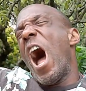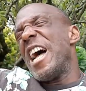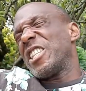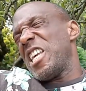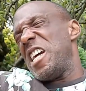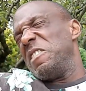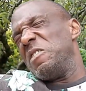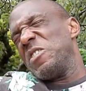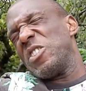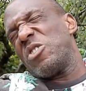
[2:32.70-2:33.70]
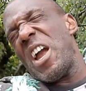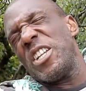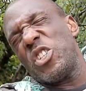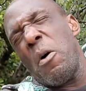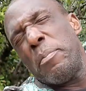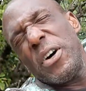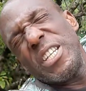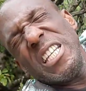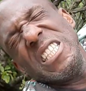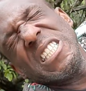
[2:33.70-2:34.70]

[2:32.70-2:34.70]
That's it. Stretch your body.